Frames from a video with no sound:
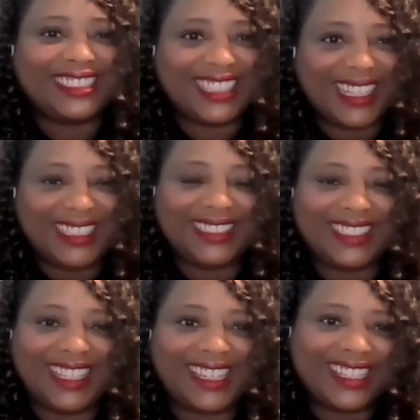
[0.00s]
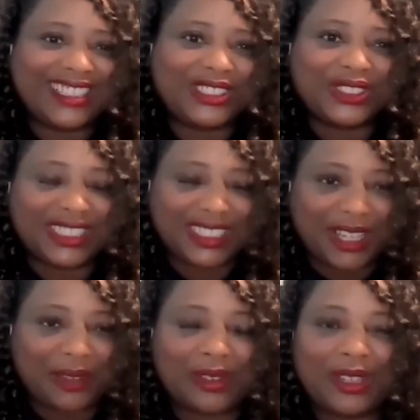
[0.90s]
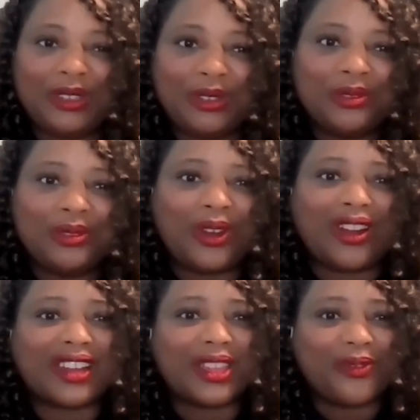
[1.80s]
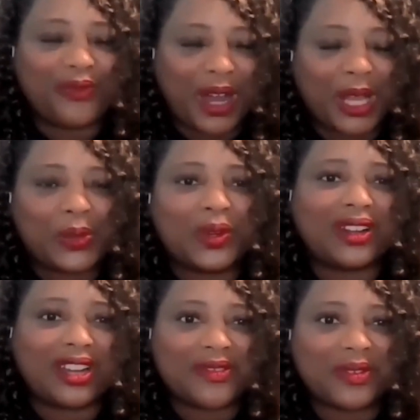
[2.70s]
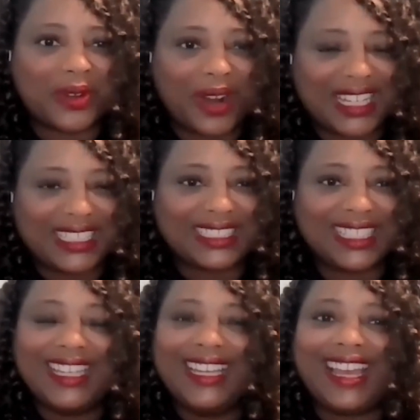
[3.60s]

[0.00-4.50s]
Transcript: Take that extra step. You are a follower of Christ.